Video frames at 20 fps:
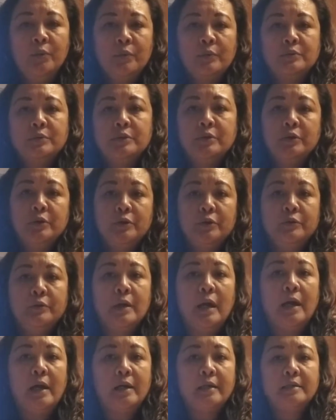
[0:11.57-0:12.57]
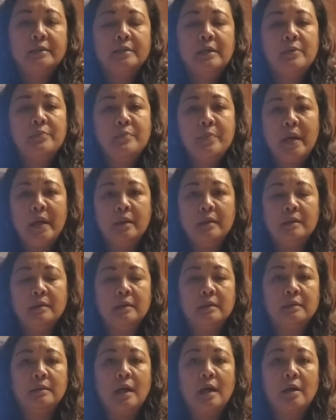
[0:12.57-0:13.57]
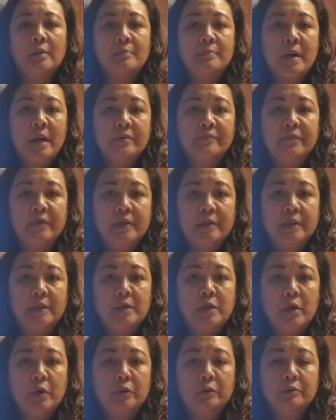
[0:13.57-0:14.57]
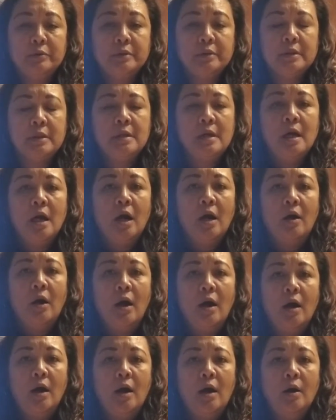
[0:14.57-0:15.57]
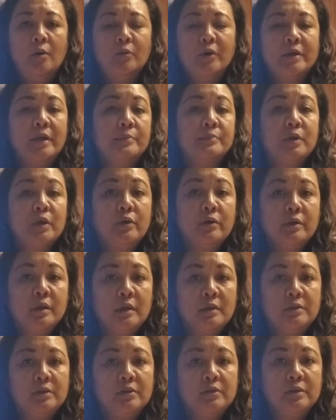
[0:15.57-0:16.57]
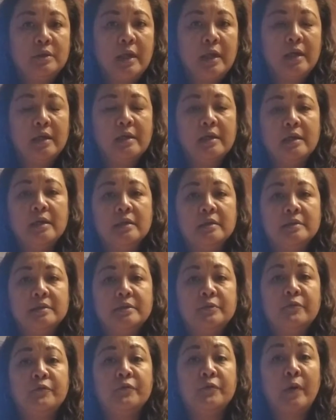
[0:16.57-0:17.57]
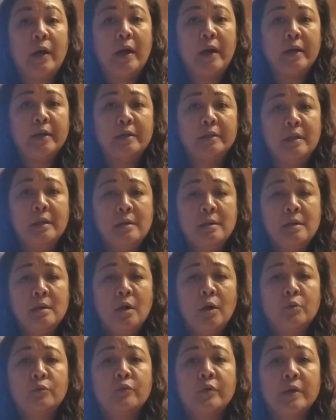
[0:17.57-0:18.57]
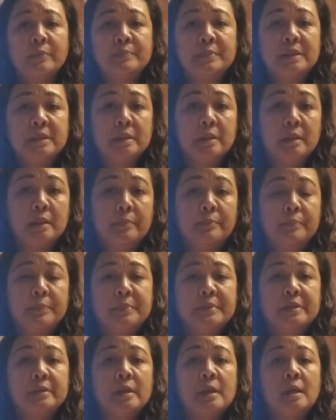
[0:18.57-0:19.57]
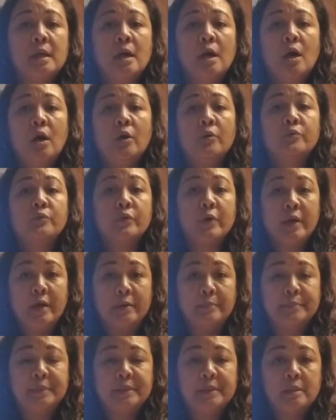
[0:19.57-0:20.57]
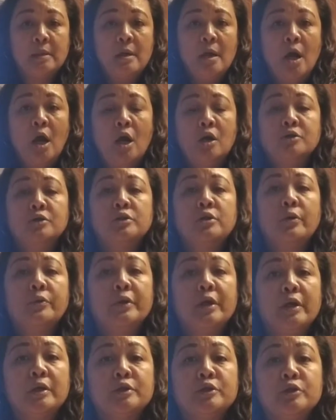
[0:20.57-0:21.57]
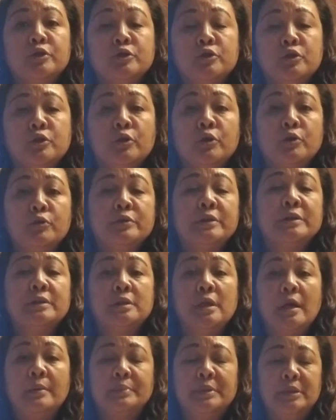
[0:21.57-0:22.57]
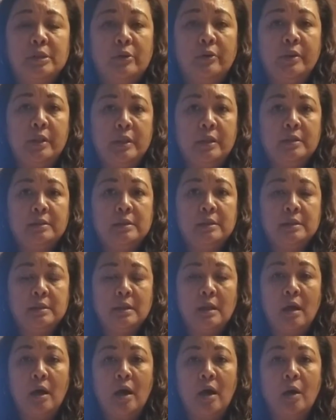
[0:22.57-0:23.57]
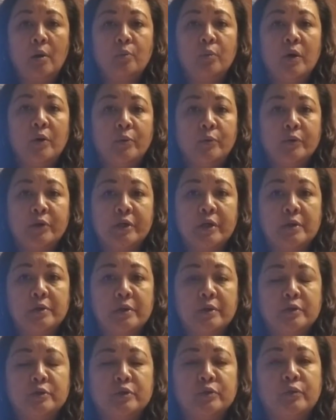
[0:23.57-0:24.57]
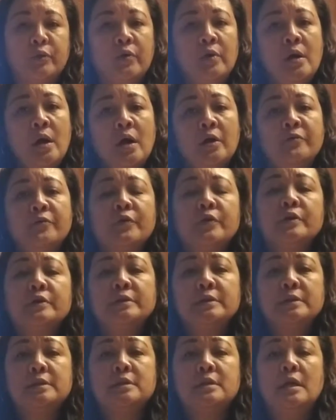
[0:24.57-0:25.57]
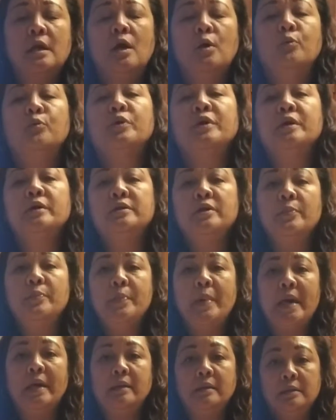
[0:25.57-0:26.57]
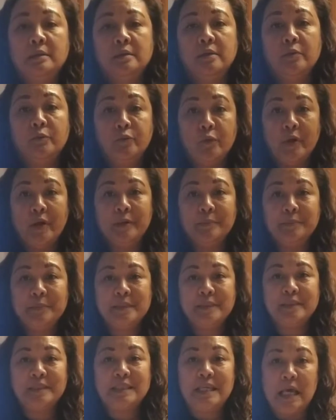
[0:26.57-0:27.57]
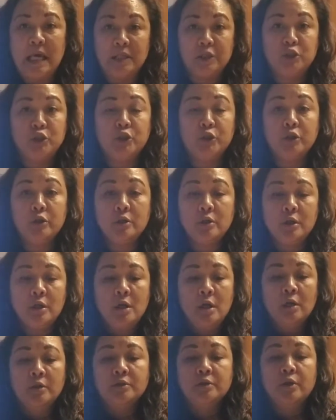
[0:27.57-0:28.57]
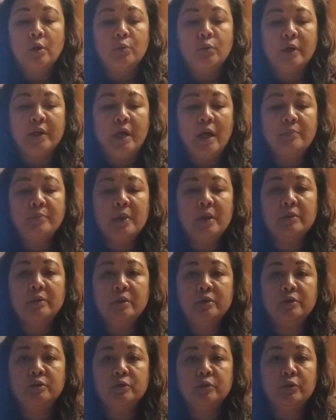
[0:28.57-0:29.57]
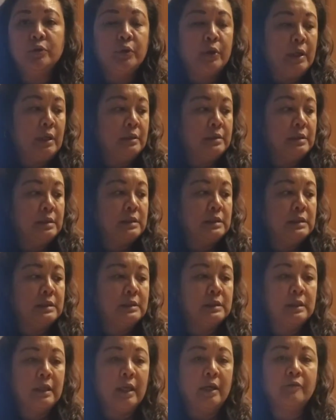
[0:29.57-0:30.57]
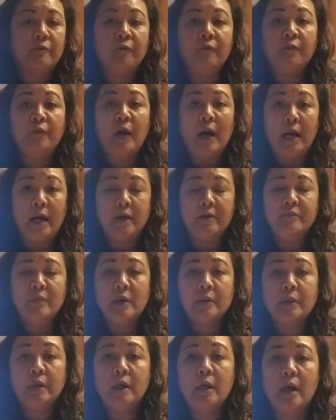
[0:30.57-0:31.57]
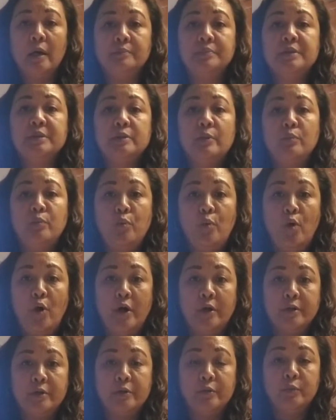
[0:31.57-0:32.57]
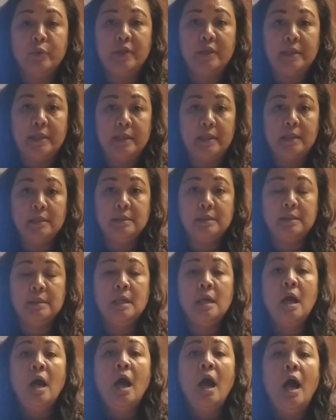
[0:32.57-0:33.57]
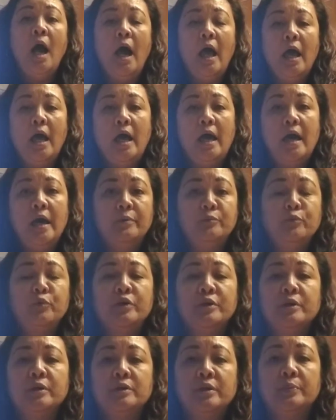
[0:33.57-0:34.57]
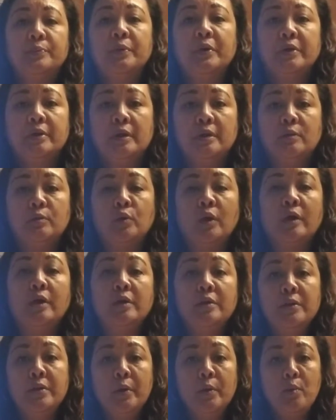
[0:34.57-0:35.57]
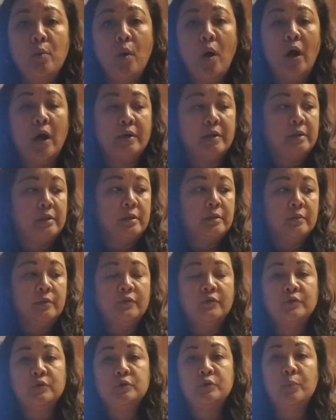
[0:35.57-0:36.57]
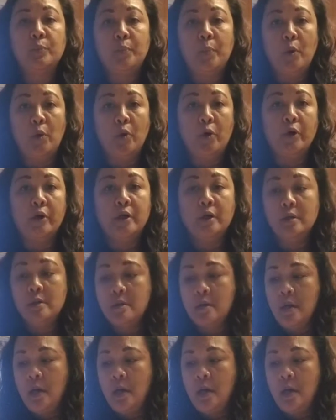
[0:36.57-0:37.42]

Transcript: to you guys and make my videos. What I'm cooking today is fried ribs. So there's two steps on this, what we're gonna do. First, we're gonna make the ribs tender. So what I'm gonna do is get 5 cups of water with this, and we're gonna put it in the water to boil